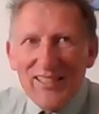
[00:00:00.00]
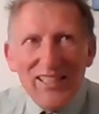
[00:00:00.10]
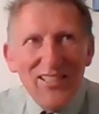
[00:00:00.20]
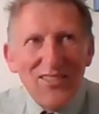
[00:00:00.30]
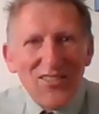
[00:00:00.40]

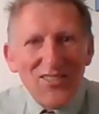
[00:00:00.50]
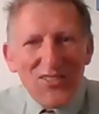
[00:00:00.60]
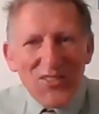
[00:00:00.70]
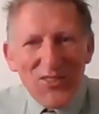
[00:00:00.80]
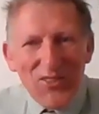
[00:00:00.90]
he
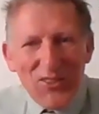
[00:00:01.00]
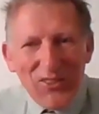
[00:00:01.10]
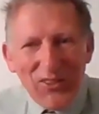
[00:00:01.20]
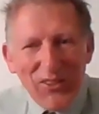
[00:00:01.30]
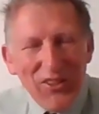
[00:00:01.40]

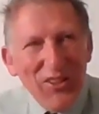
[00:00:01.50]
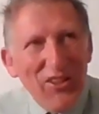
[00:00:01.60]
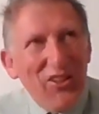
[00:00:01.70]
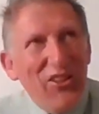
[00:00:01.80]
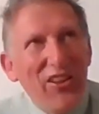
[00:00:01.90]
saw
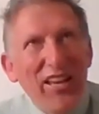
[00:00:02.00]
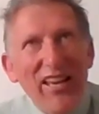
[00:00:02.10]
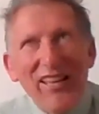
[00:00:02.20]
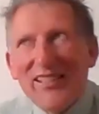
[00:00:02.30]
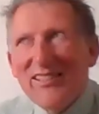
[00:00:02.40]

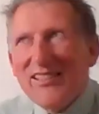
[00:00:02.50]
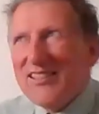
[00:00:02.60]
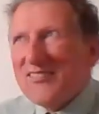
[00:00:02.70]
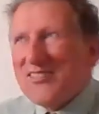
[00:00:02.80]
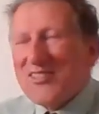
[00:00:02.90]
there in
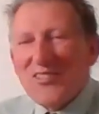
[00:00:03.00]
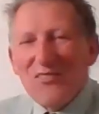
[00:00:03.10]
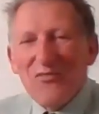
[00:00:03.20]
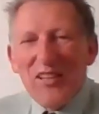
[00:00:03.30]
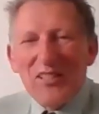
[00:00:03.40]
the
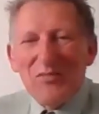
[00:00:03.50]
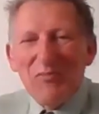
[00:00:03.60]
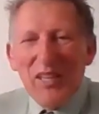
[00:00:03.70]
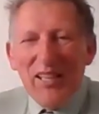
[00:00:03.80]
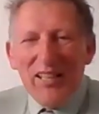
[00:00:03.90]
unseen
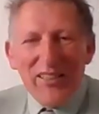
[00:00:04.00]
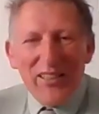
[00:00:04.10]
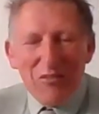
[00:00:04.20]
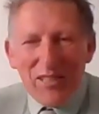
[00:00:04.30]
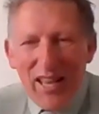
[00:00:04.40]
realm,
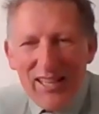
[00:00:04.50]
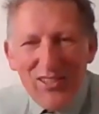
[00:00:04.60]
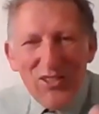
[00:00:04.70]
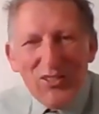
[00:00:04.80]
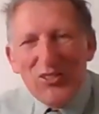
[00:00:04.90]
there were
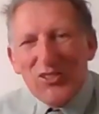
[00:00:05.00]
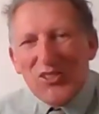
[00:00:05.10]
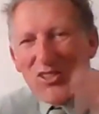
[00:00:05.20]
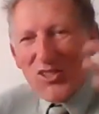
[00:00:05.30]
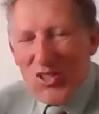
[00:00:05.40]

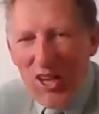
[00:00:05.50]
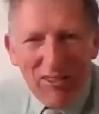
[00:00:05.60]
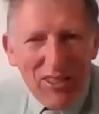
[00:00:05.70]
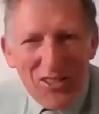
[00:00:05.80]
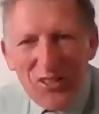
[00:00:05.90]
angels and
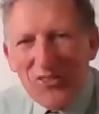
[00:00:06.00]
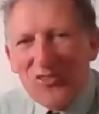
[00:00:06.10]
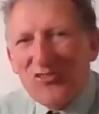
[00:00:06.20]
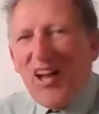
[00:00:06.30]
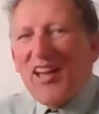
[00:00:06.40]
chariots of
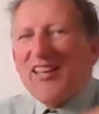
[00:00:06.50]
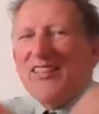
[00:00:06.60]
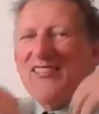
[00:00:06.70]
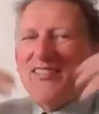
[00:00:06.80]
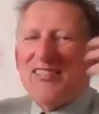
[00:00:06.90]

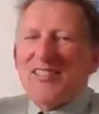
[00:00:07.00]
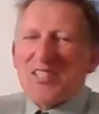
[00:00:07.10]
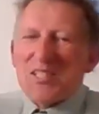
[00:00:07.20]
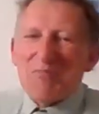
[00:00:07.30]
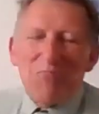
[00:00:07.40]
fire and the
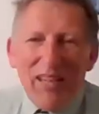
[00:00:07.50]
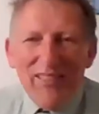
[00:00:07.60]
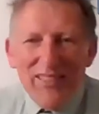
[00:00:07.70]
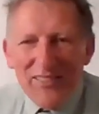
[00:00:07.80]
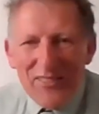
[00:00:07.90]

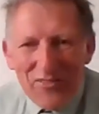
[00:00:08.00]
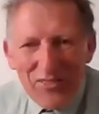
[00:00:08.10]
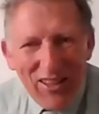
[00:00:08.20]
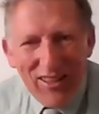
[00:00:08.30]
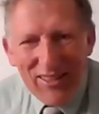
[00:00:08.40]
splendor
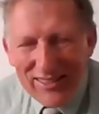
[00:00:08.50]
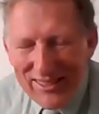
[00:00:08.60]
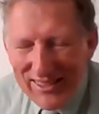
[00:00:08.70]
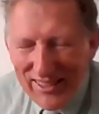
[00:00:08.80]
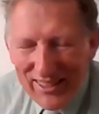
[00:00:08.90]
of
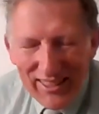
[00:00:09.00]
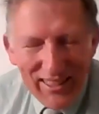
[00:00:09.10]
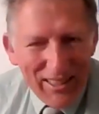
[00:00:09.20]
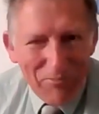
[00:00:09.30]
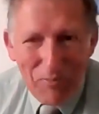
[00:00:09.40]
God's
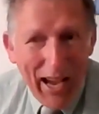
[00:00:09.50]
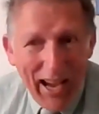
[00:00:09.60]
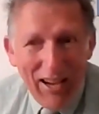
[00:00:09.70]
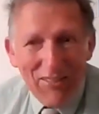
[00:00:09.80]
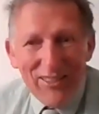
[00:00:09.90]

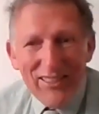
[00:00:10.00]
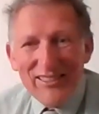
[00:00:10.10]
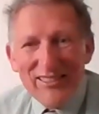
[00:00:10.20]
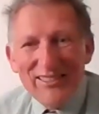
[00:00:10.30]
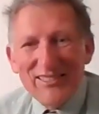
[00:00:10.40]

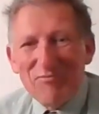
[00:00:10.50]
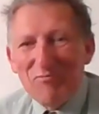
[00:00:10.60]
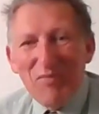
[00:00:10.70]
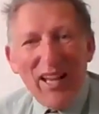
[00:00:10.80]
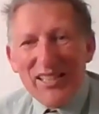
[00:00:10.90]
power and
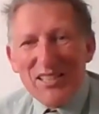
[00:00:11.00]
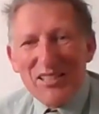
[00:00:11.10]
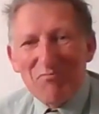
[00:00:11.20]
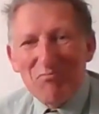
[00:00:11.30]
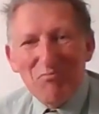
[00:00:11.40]
might
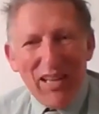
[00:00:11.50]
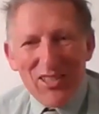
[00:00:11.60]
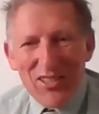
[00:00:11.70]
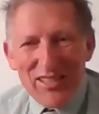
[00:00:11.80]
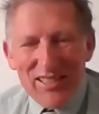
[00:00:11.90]
and
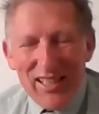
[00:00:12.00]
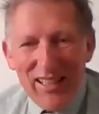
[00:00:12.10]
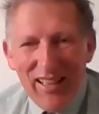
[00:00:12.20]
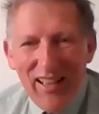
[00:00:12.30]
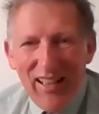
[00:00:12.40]

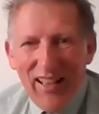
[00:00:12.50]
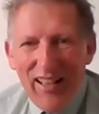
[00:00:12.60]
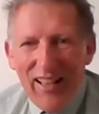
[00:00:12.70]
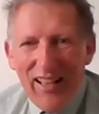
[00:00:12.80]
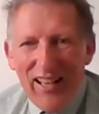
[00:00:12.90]
majesty.
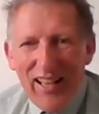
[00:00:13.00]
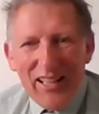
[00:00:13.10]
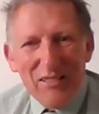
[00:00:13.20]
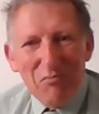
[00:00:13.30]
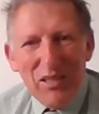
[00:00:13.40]

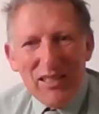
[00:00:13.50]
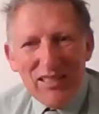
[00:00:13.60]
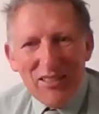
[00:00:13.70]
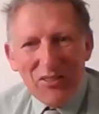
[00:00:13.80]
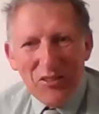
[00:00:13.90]
And
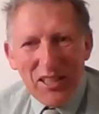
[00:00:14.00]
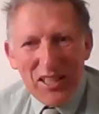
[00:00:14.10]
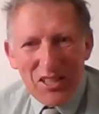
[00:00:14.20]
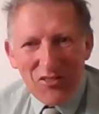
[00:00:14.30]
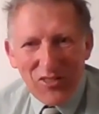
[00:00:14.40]
immediately all
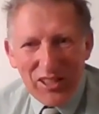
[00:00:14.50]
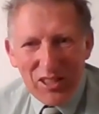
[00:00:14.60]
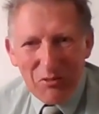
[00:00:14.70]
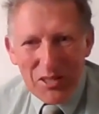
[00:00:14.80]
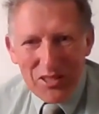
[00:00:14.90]
his
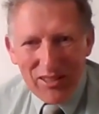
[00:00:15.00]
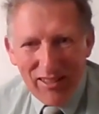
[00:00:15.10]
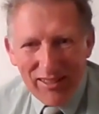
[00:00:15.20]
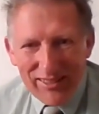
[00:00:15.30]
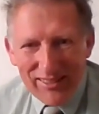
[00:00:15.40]
fear was
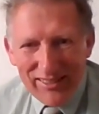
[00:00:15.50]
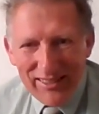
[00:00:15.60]
gone.